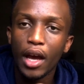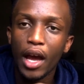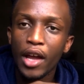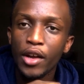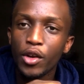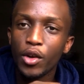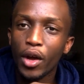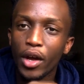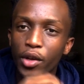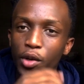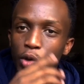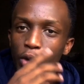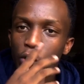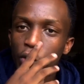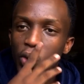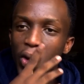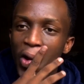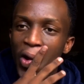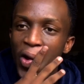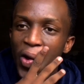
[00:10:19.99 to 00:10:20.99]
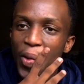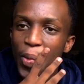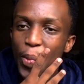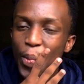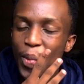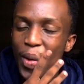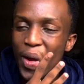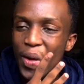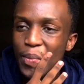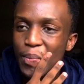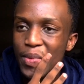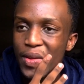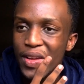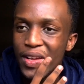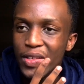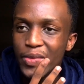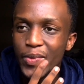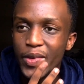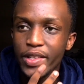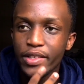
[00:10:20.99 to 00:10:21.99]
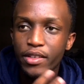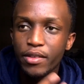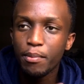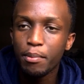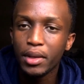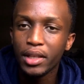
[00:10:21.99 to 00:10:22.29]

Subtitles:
I know it might be expensive,